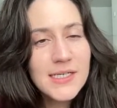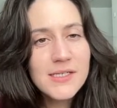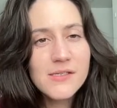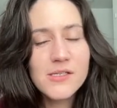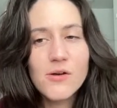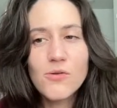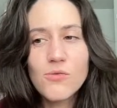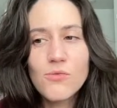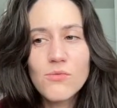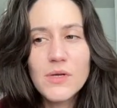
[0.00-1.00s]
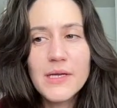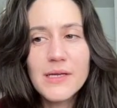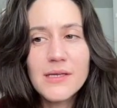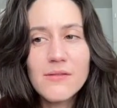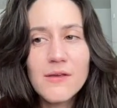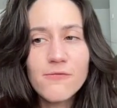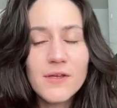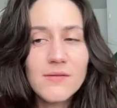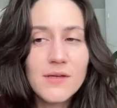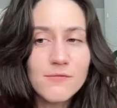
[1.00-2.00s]
So if
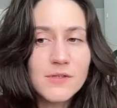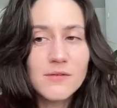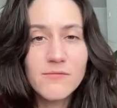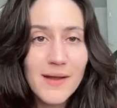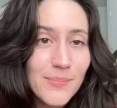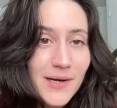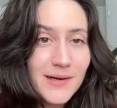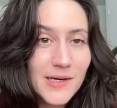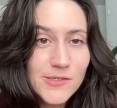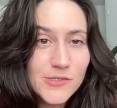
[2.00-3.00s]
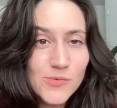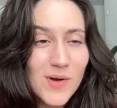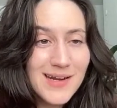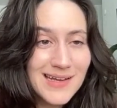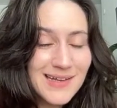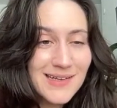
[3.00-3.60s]
the vampire characters want to